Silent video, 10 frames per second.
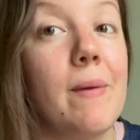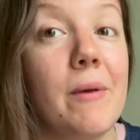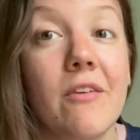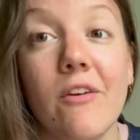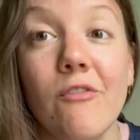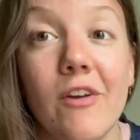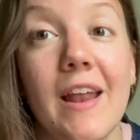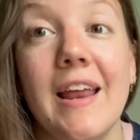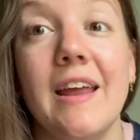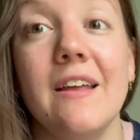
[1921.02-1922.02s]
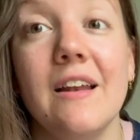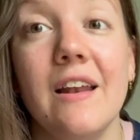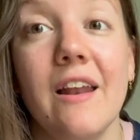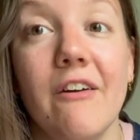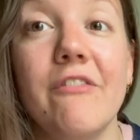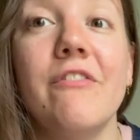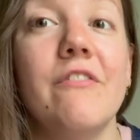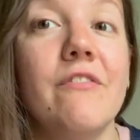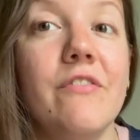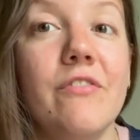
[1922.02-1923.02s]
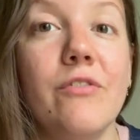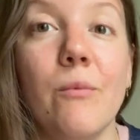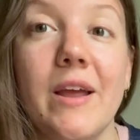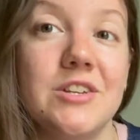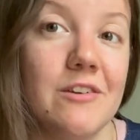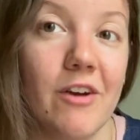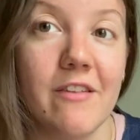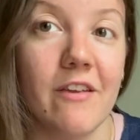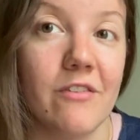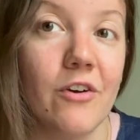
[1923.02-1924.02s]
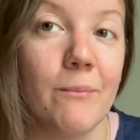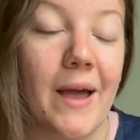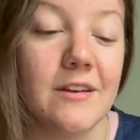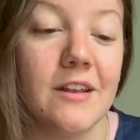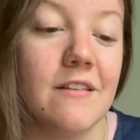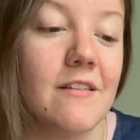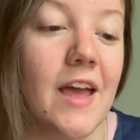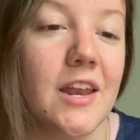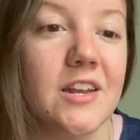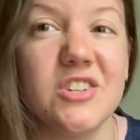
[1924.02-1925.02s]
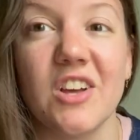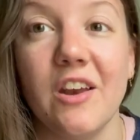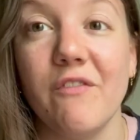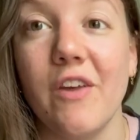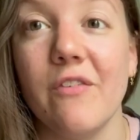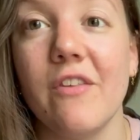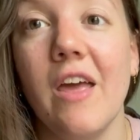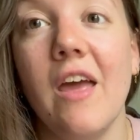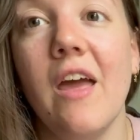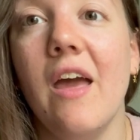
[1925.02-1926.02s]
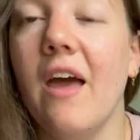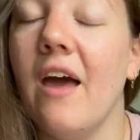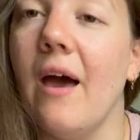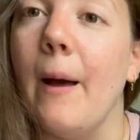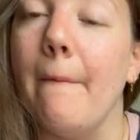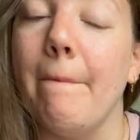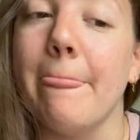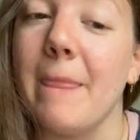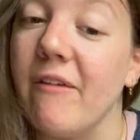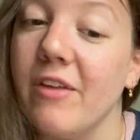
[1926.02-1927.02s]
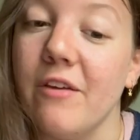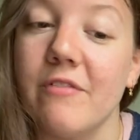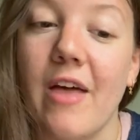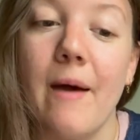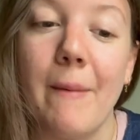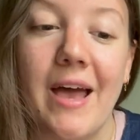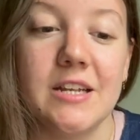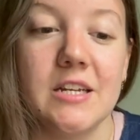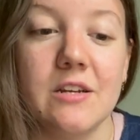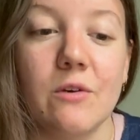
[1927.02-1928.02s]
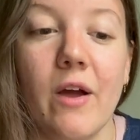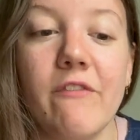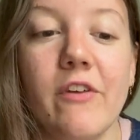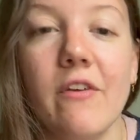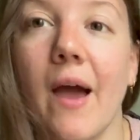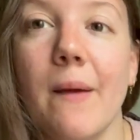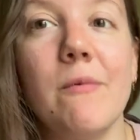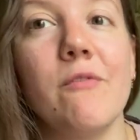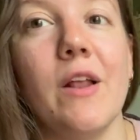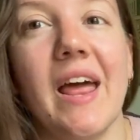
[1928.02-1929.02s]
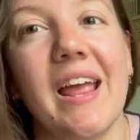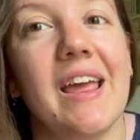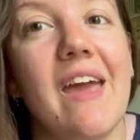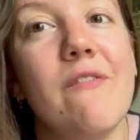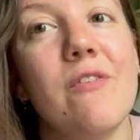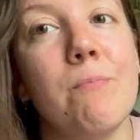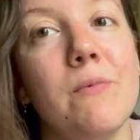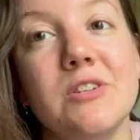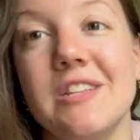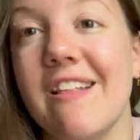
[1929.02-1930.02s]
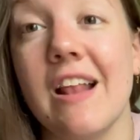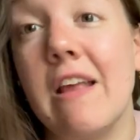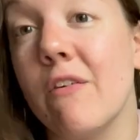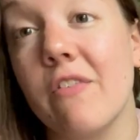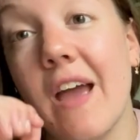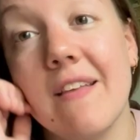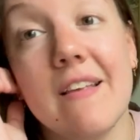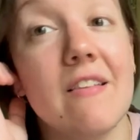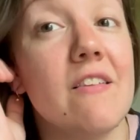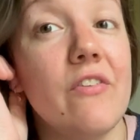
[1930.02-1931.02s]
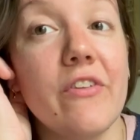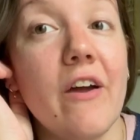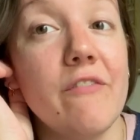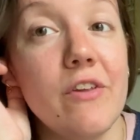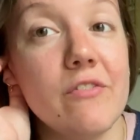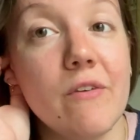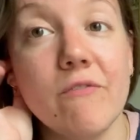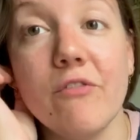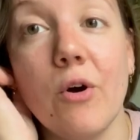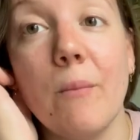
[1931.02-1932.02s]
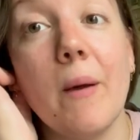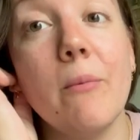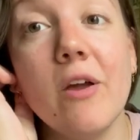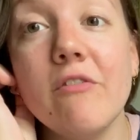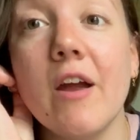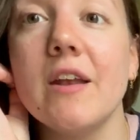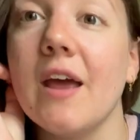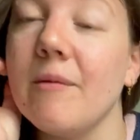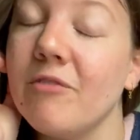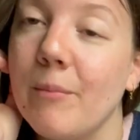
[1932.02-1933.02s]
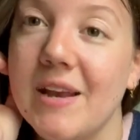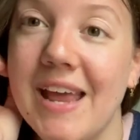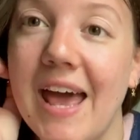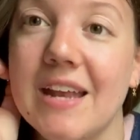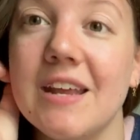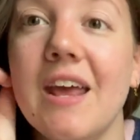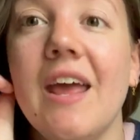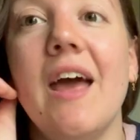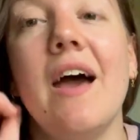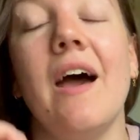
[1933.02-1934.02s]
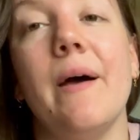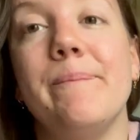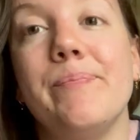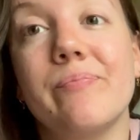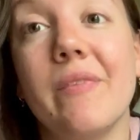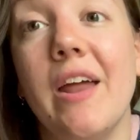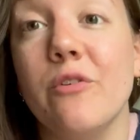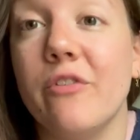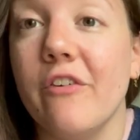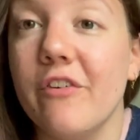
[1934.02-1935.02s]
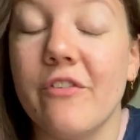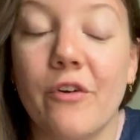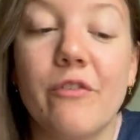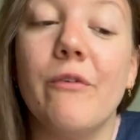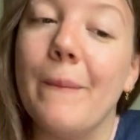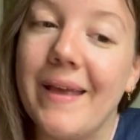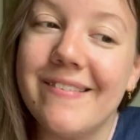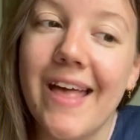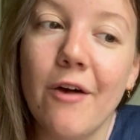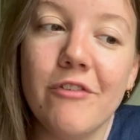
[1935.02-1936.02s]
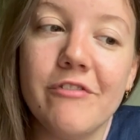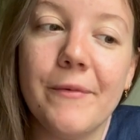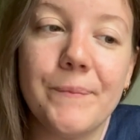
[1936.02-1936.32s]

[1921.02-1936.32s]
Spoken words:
because I really love the way she writes her sock patterns, and I just kind of have used that pattern quite a few times for like gifts. There's loads of sizes, so I've used them for my boyfriend and for my dad, and also for socks for myself.